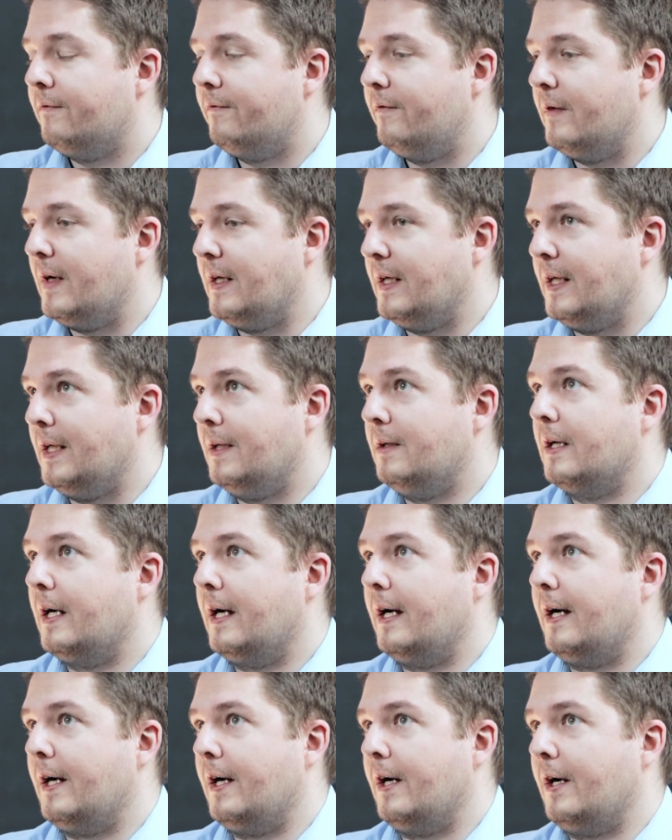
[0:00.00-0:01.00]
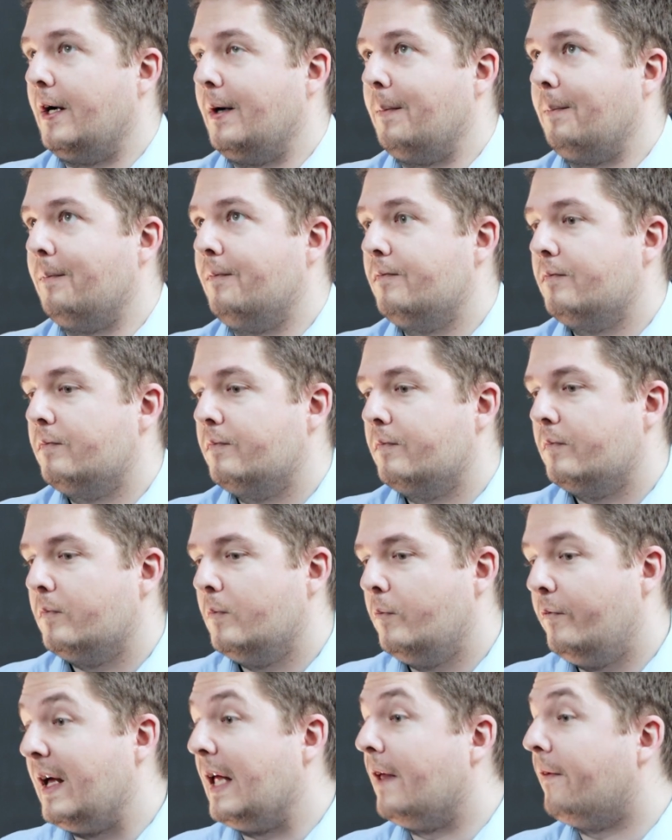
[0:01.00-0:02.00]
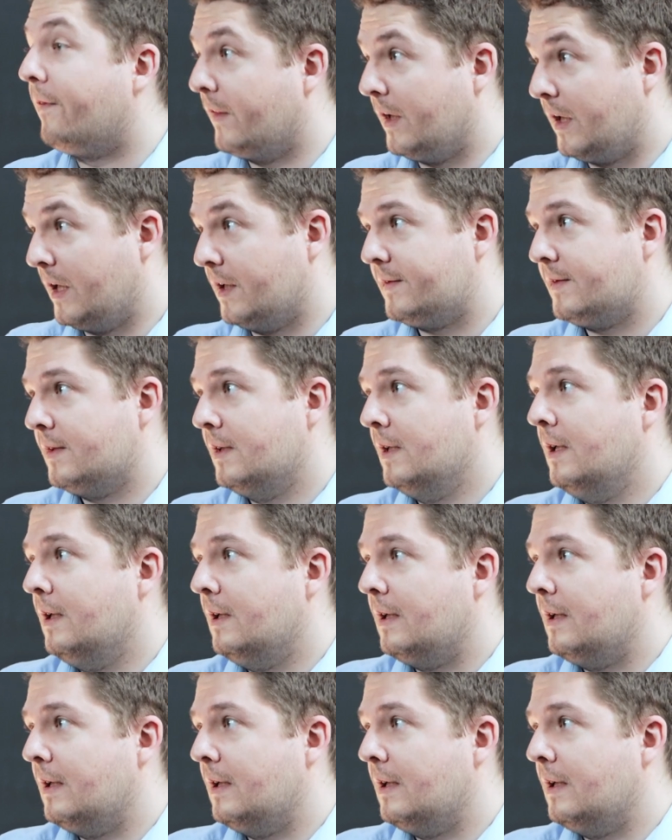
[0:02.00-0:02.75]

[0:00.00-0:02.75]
very well thought,